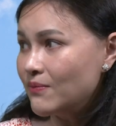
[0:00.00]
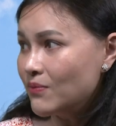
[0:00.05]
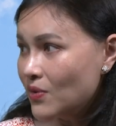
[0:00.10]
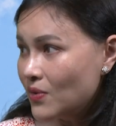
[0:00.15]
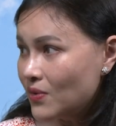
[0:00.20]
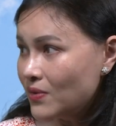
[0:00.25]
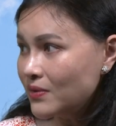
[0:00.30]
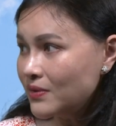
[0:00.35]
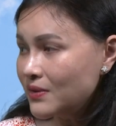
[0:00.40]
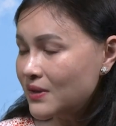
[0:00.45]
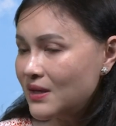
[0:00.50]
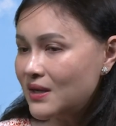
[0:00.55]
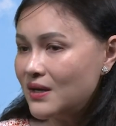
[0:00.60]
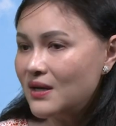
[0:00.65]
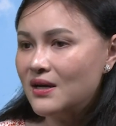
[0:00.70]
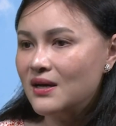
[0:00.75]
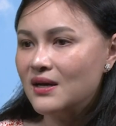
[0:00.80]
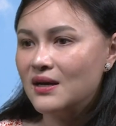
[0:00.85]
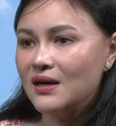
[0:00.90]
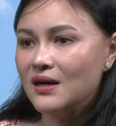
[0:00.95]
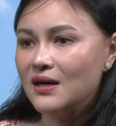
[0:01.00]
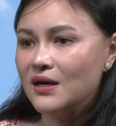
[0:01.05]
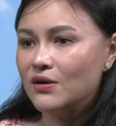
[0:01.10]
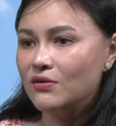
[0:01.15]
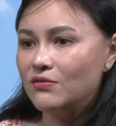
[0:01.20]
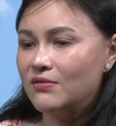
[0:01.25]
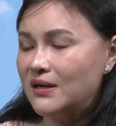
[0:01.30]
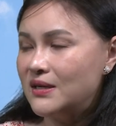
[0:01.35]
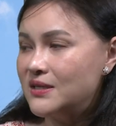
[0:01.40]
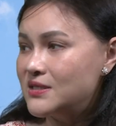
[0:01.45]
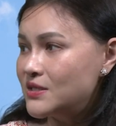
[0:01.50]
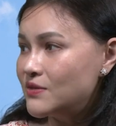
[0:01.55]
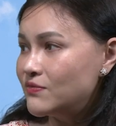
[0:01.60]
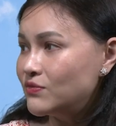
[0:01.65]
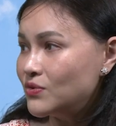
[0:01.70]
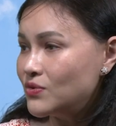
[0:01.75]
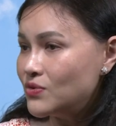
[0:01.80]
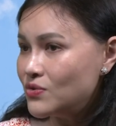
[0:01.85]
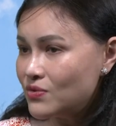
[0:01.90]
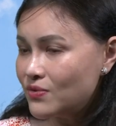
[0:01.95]
more. Relative
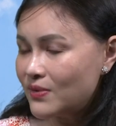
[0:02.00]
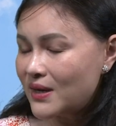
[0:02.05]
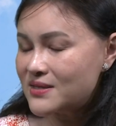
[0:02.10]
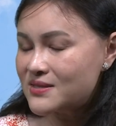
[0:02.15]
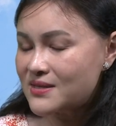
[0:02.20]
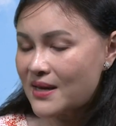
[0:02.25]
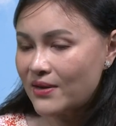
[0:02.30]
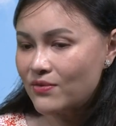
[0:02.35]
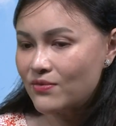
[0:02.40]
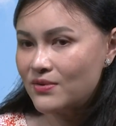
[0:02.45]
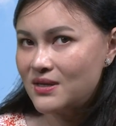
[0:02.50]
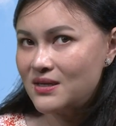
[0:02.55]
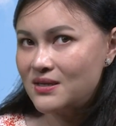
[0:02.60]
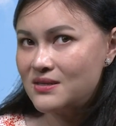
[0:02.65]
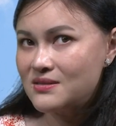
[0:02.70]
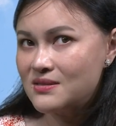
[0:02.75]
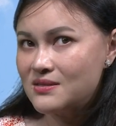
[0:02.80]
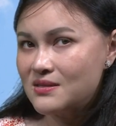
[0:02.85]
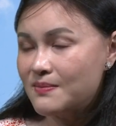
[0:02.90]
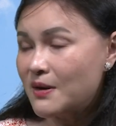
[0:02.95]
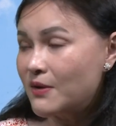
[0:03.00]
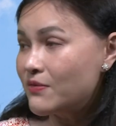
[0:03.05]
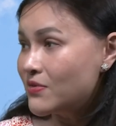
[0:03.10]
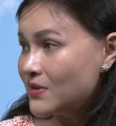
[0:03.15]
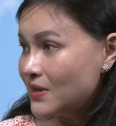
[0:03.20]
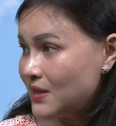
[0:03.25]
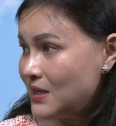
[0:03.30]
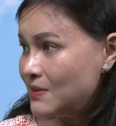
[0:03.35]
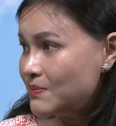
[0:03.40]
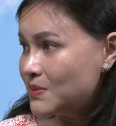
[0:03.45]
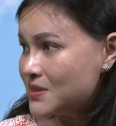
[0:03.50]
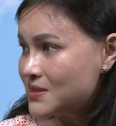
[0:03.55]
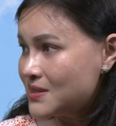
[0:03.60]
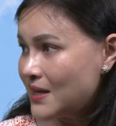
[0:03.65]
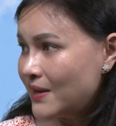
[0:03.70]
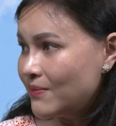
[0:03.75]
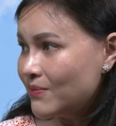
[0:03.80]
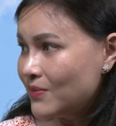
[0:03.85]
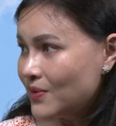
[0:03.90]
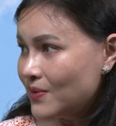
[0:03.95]
to US equities, it's about
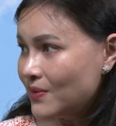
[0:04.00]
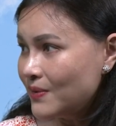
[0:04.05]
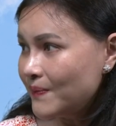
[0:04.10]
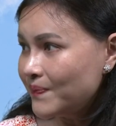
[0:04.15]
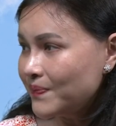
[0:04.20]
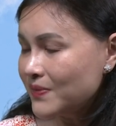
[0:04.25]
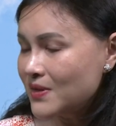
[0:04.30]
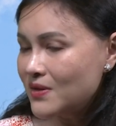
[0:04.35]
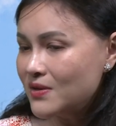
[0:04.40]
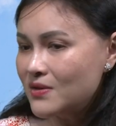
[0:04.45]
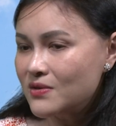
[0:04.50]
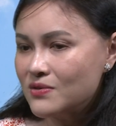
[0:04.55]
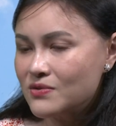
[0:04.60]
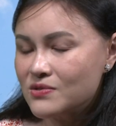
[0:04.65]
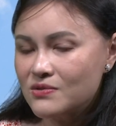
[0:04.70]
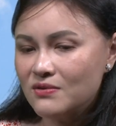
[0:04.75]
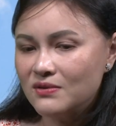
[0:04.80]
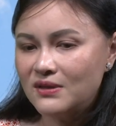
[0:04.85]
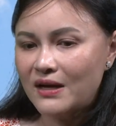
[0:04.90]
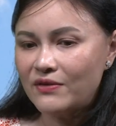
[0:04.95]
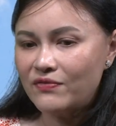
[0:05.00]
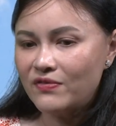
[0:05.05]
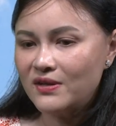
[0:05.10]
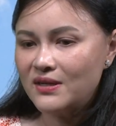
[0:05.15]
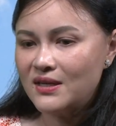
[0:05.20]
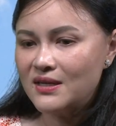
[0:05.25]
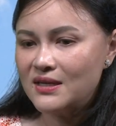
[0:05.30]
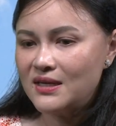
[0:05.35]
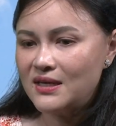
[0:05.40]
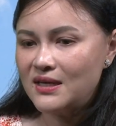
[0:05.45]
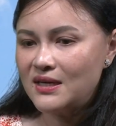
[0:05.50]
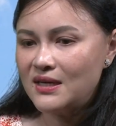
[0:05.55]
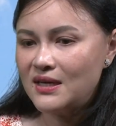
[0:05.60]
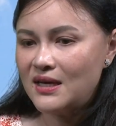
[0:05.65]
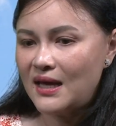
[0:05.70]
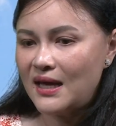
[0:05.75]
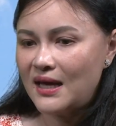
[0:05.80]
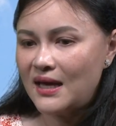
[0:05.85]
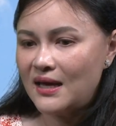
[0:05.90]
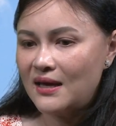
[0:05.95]
30% more. So definitely
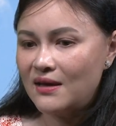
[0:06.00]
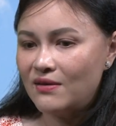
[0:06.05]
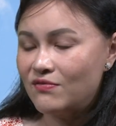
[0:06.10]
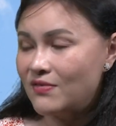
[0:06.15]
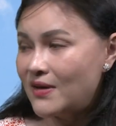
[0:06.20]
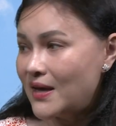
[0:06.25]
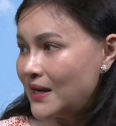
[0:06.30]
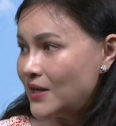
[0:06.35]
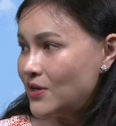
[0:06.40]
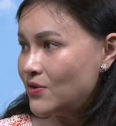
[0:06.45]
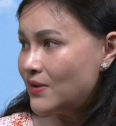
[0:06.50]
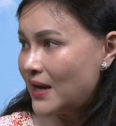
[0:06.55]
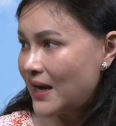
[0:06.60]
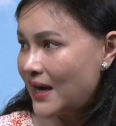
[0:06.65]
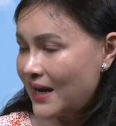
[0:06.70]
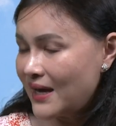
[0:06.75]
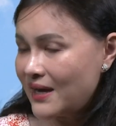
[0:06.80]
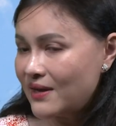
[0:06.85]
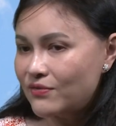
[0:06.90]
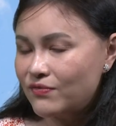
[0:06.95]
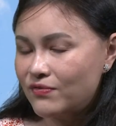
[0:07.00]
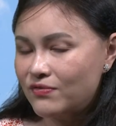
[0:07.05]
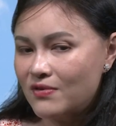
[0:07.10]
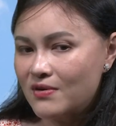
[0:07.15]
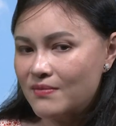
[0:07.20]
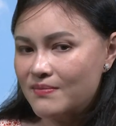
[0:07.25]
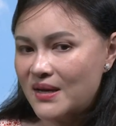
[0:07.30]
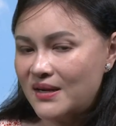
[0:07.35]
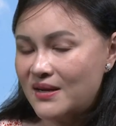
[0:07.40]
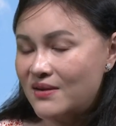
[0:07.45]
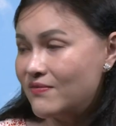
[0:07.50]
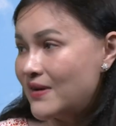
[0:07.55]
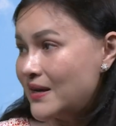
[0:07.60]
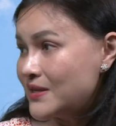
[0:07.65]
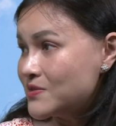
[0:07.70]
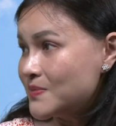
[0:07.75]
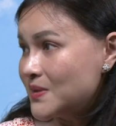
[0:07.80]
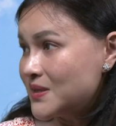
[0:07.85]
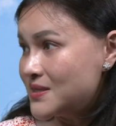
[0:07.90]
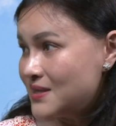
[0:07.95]
a value add from an
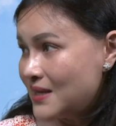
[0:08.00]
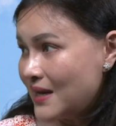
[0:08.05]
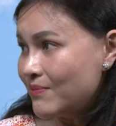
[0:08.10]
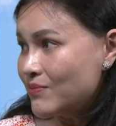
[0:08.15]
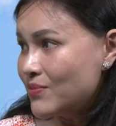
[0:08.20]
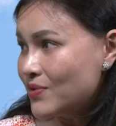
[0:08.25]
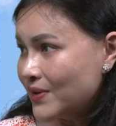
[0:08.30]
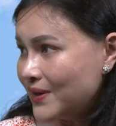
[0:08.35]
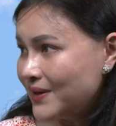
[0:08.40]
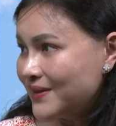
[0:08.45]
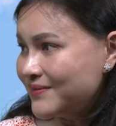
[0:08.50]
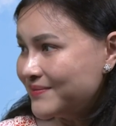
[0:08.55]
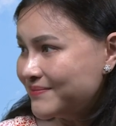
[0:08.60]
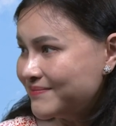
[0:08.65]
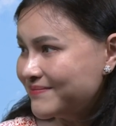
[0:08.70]
investment standpoint.